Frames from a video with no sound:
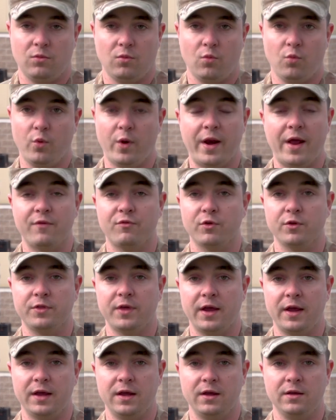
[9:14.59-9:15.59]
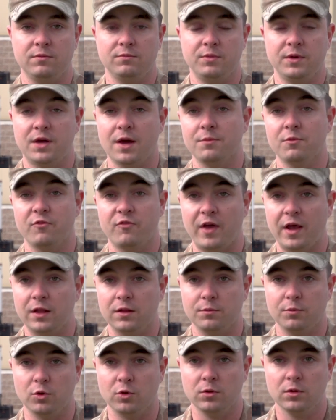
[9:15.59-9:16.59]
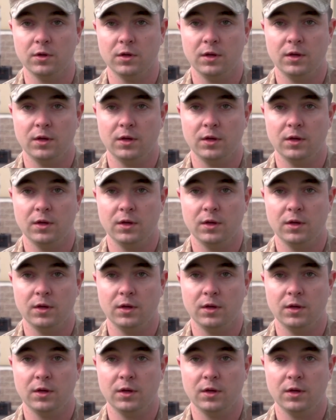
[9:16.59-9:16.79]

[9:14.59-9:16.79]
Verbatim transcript: whenever they become available.